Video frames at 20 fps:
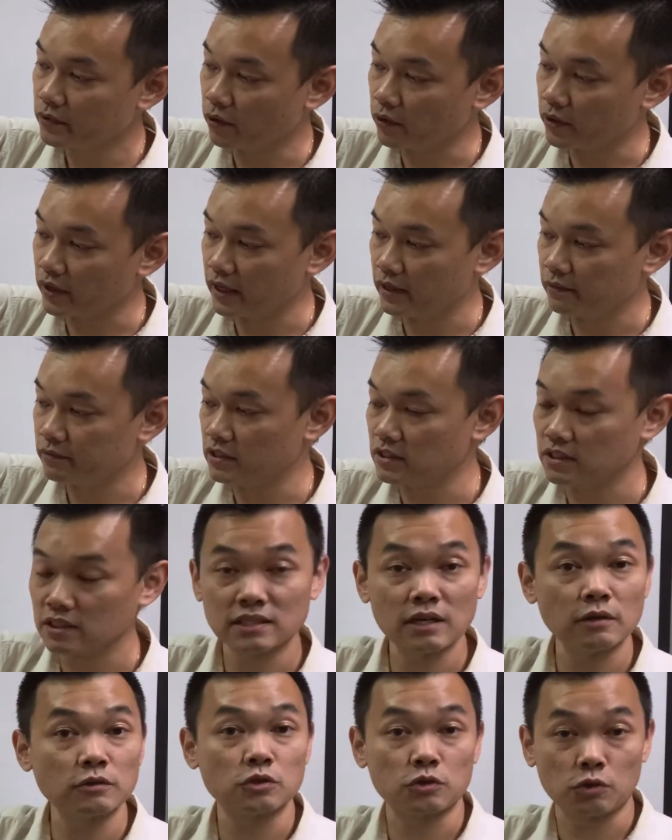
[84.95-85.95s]
Okay, this is
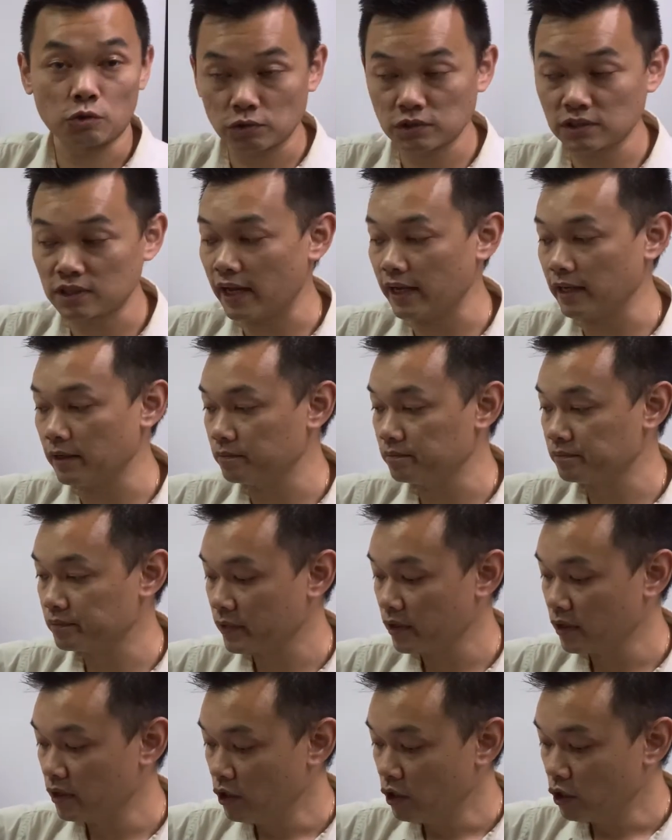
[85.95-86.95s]
how it looks like.
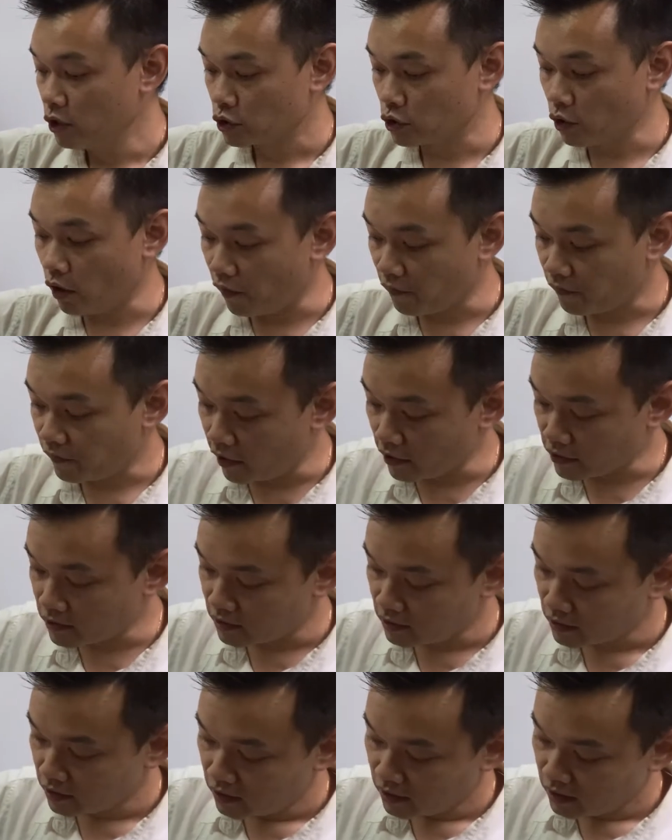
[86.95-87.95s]
So of
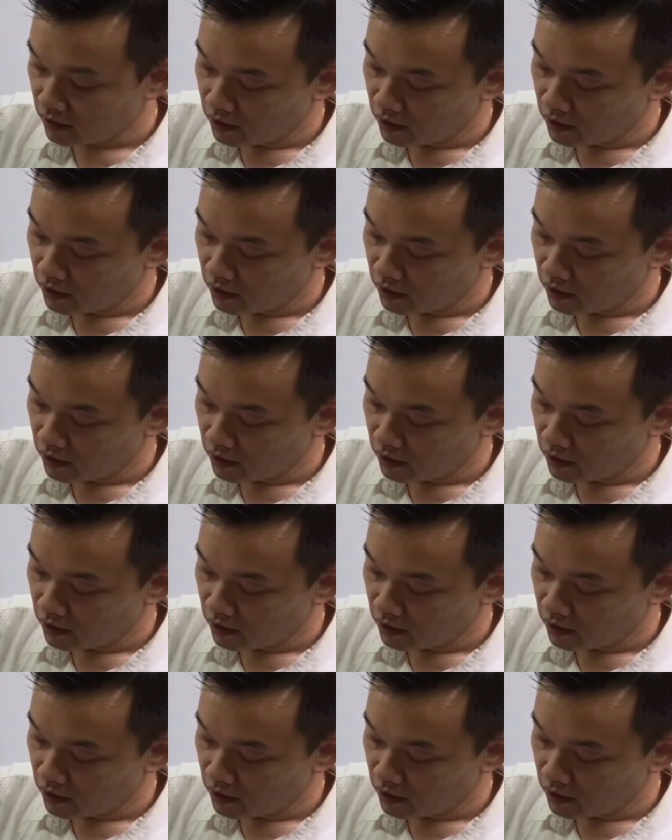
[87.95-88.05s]
course,